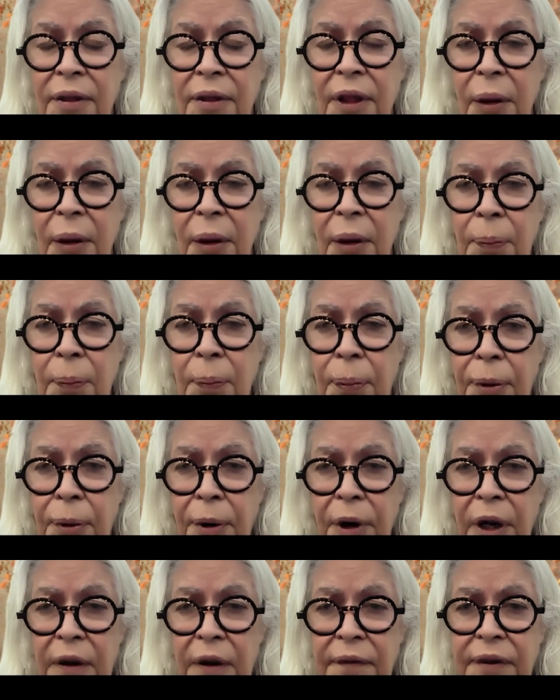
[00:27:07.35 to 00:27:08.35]
than
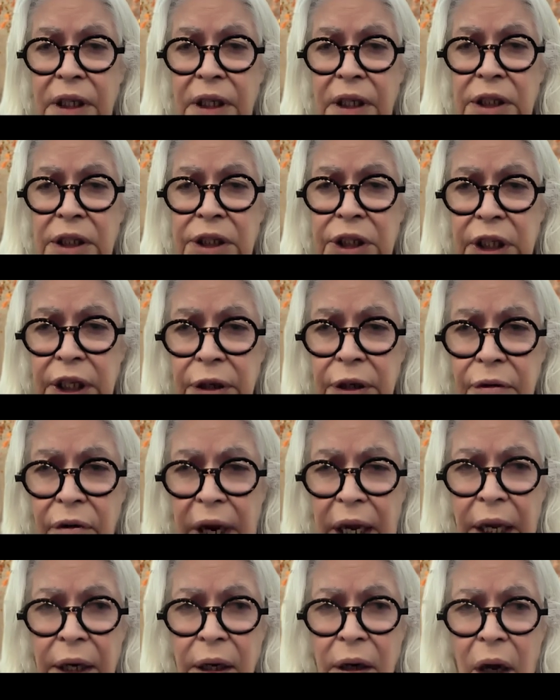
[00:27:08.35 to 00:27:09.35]
previously
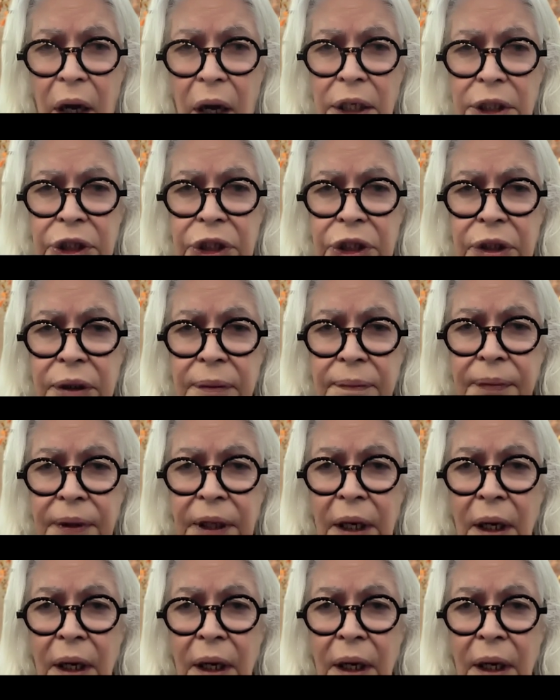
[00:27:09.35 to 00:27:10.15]
recognised.